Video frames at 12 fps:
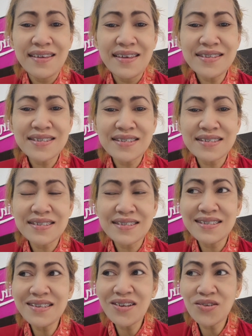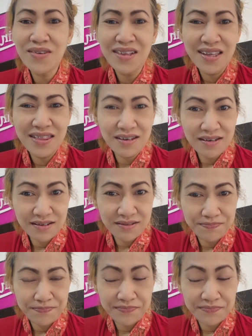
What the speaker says: it's not really the